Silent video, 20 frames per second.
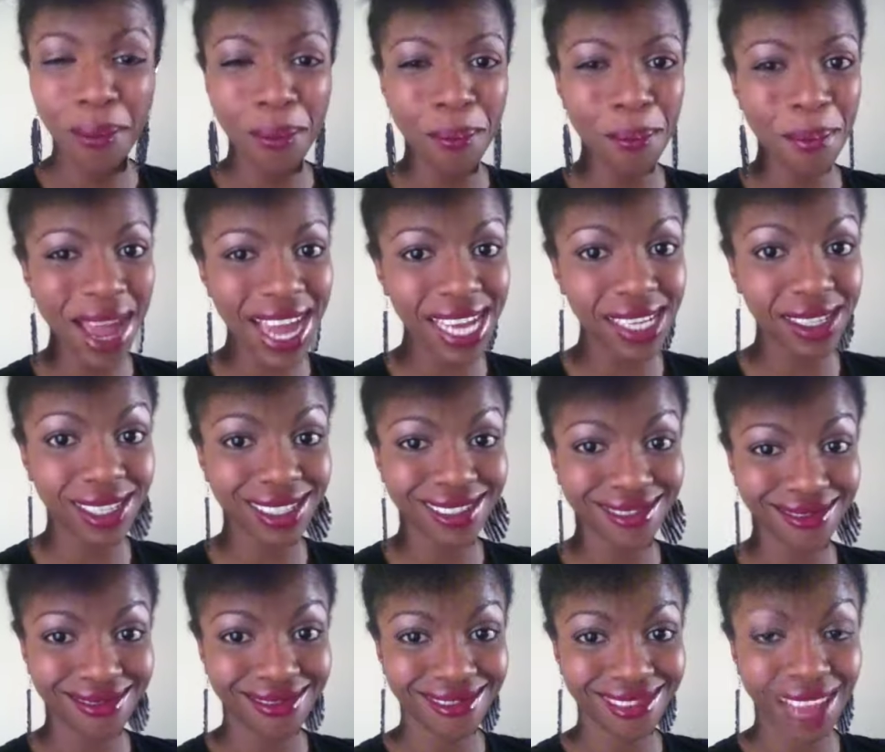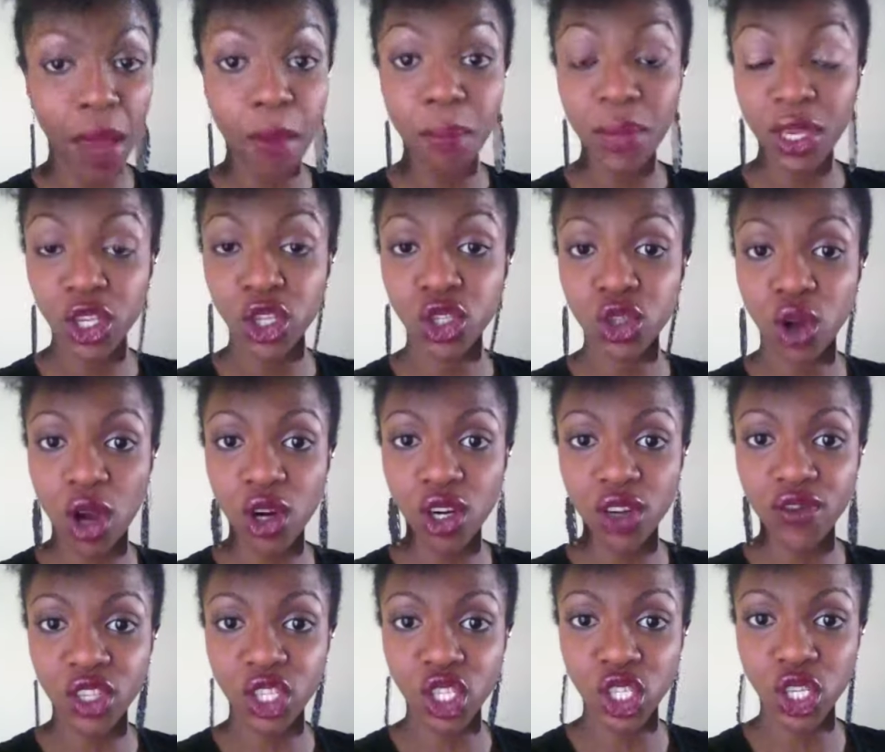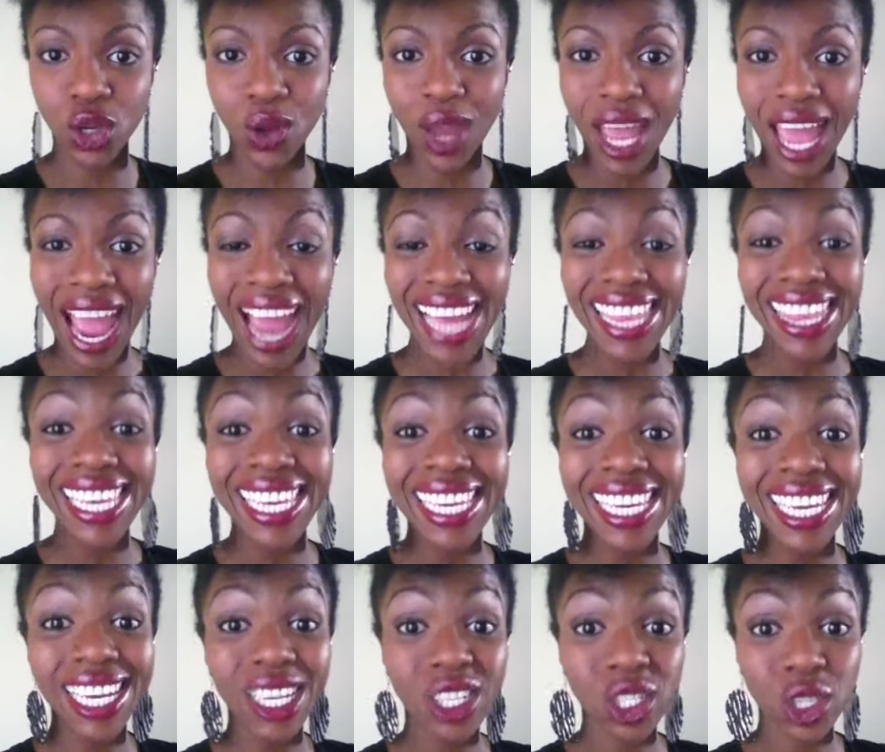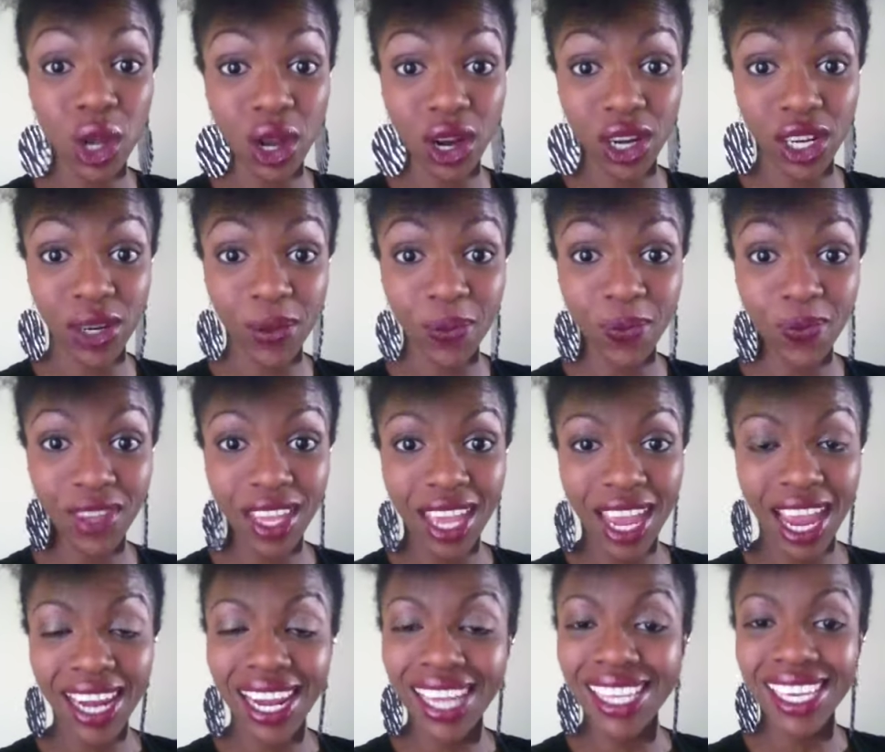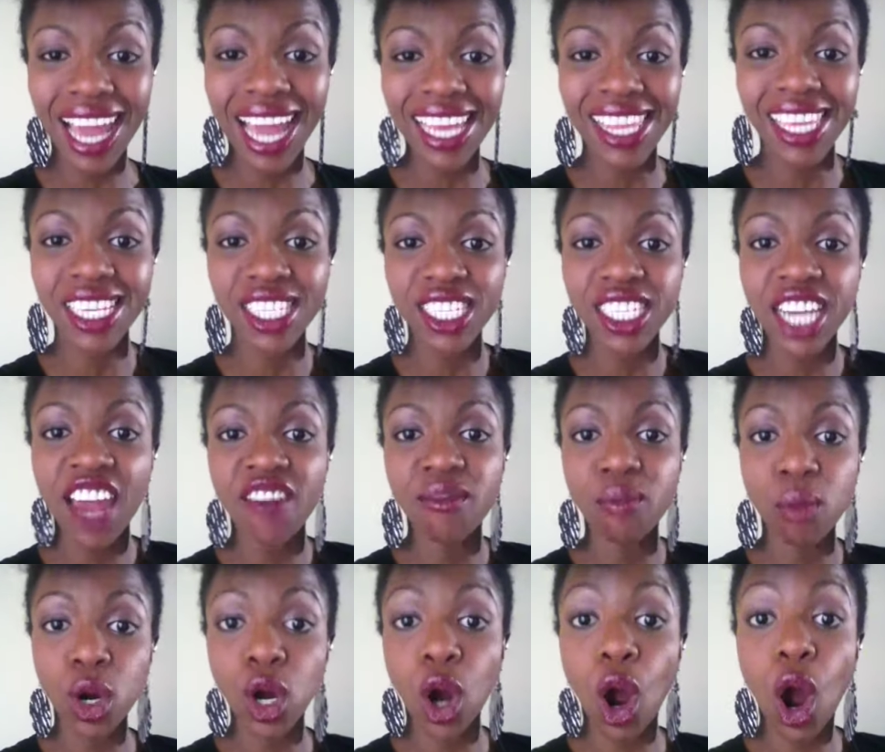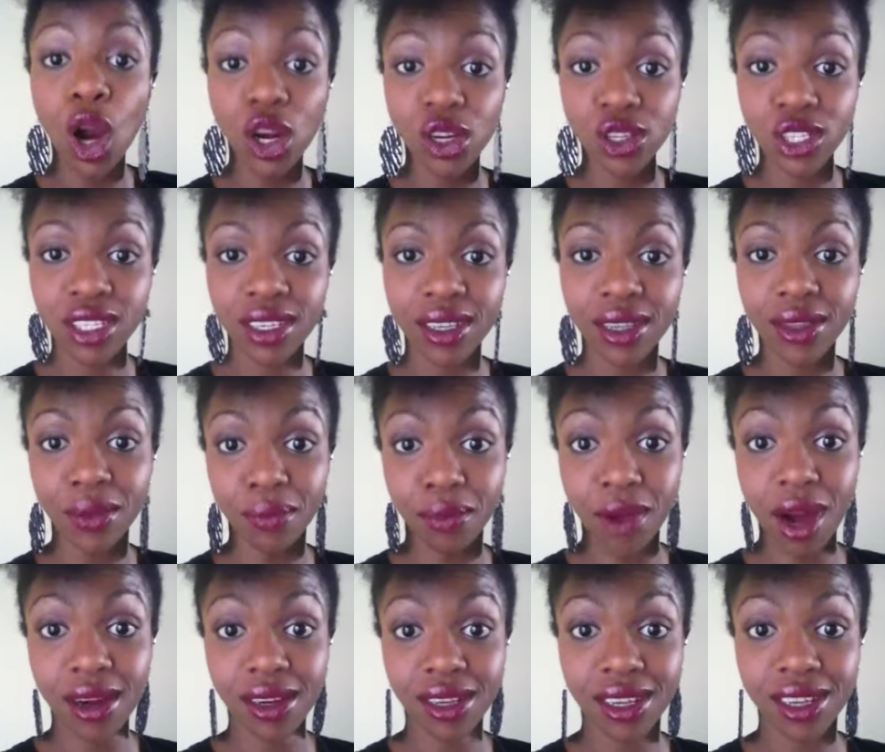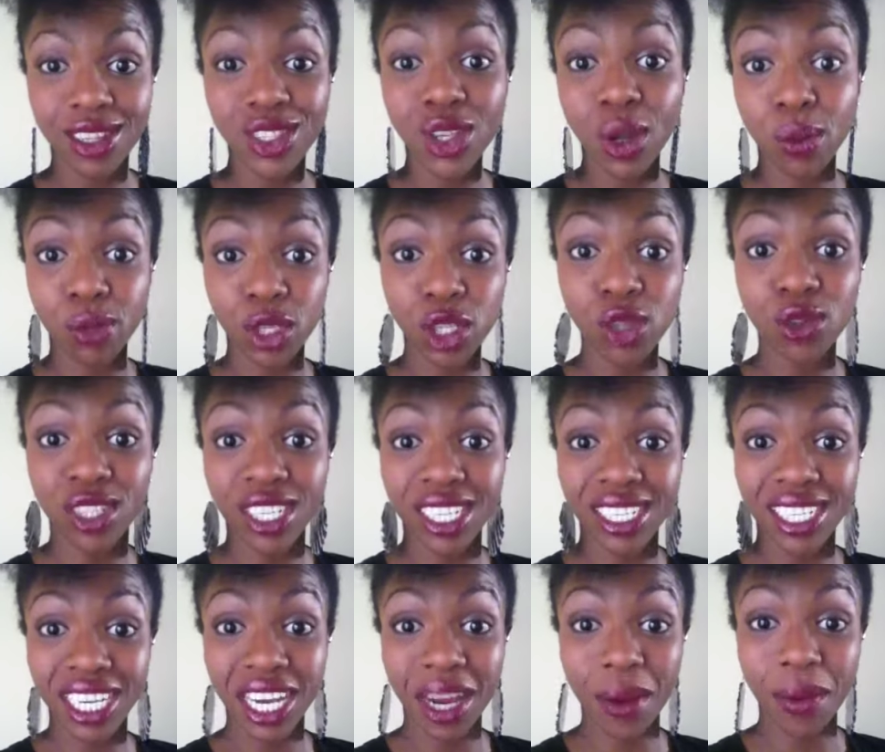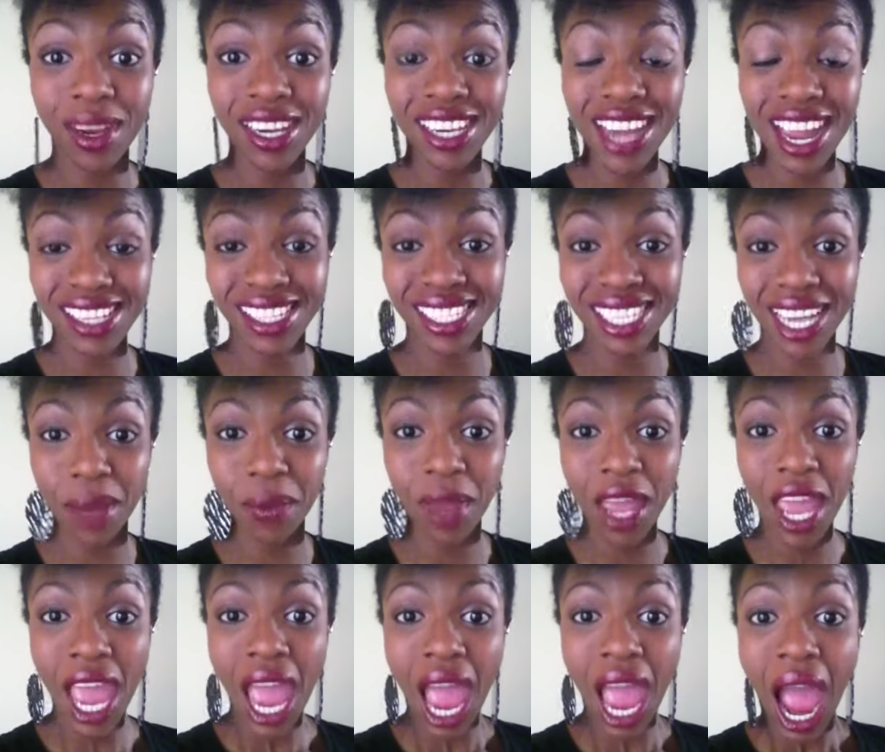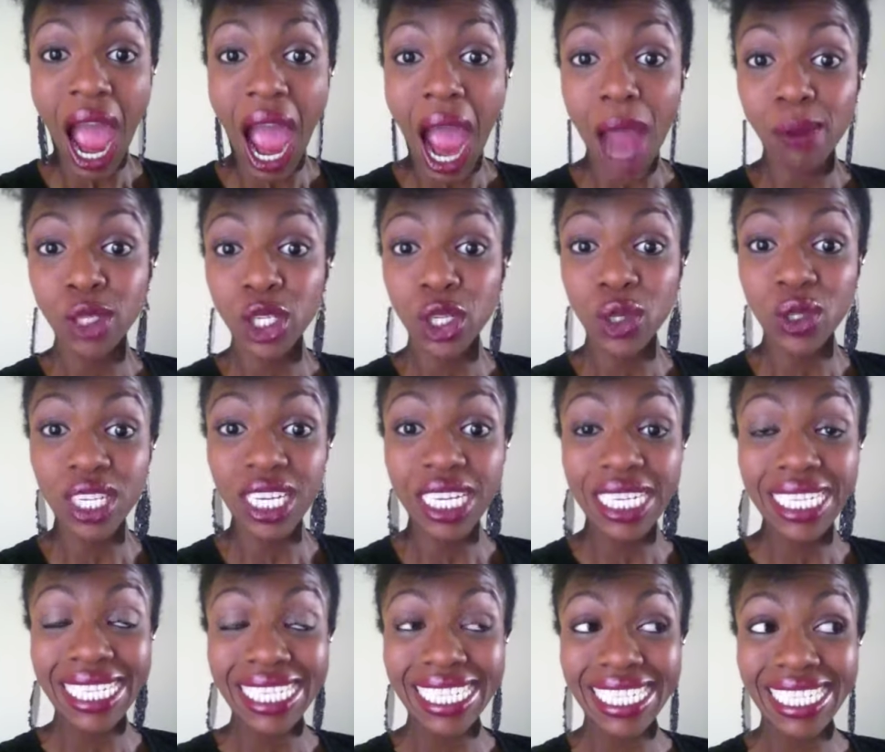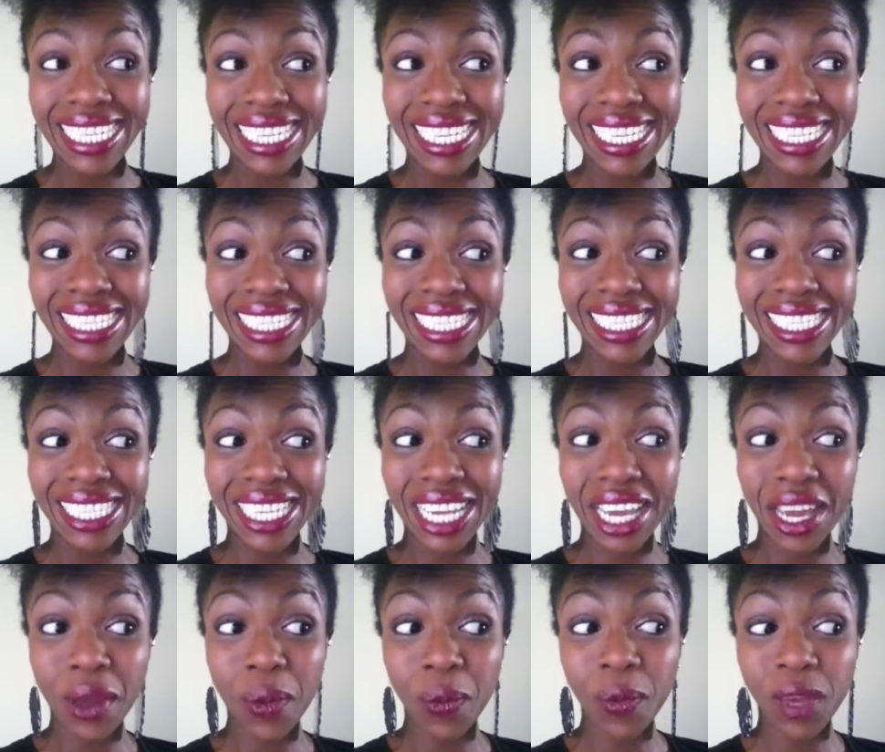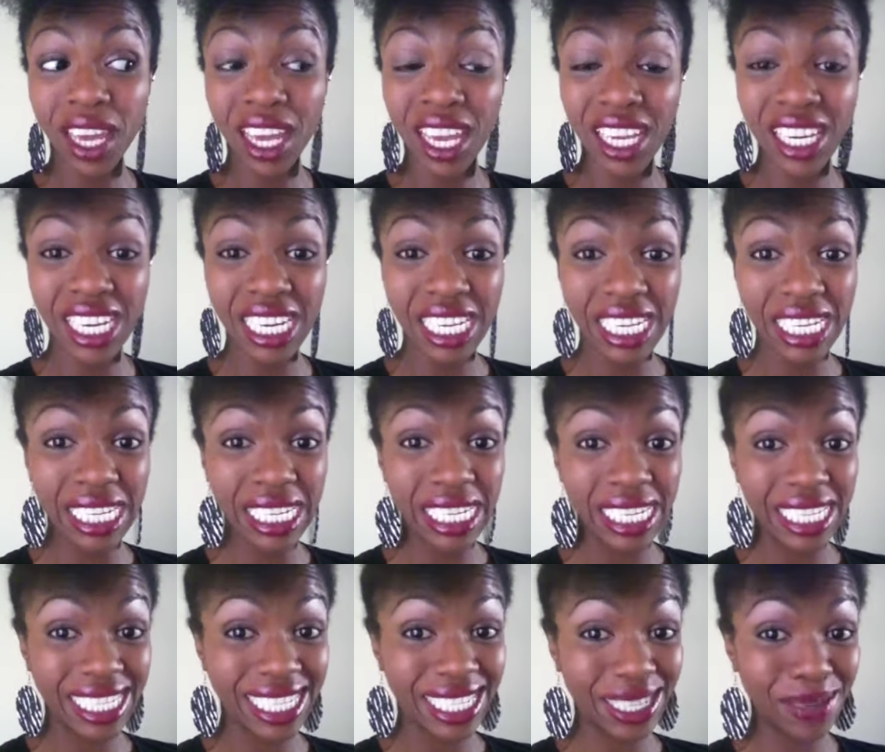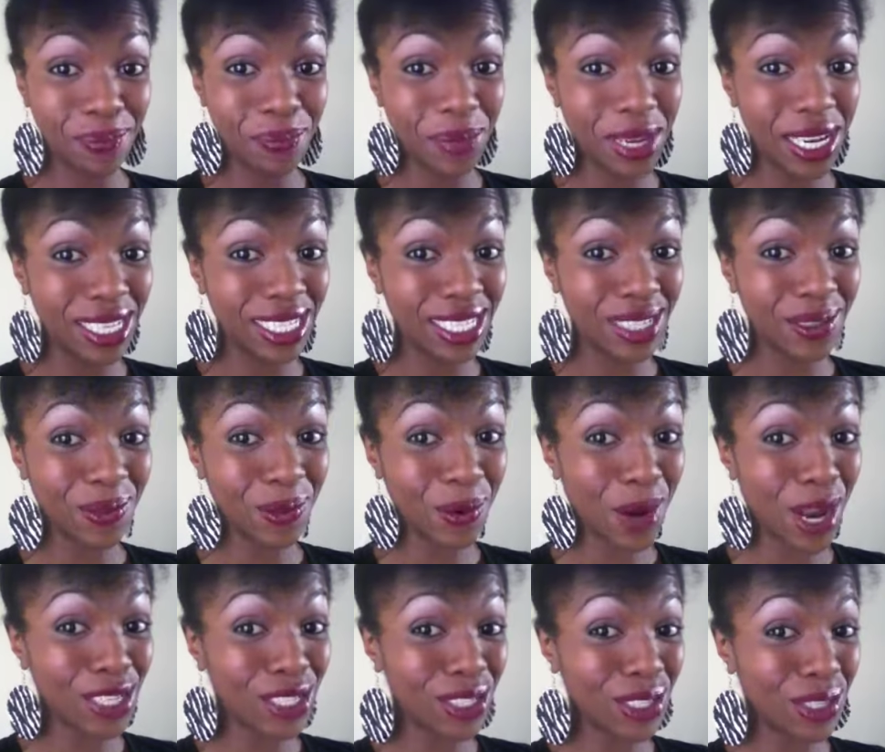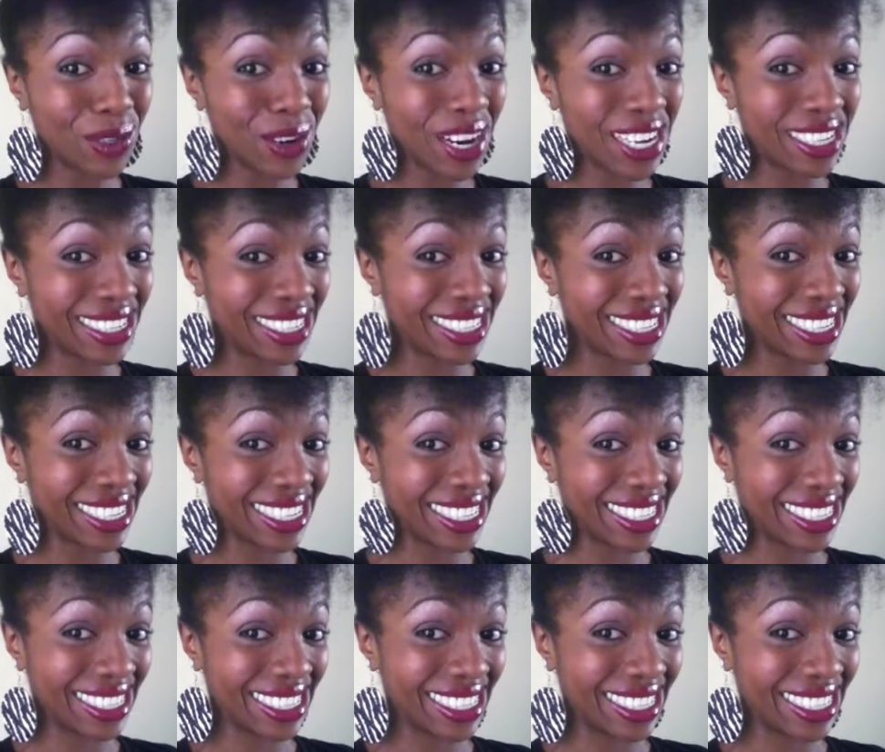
Might be the stronger of the two. I think he hits harder, and I, I think he's going to have more heart than Mark. So I'm choosing Tim. Next up, I'm choosing Tim Kennedy to beat Roger Gracie.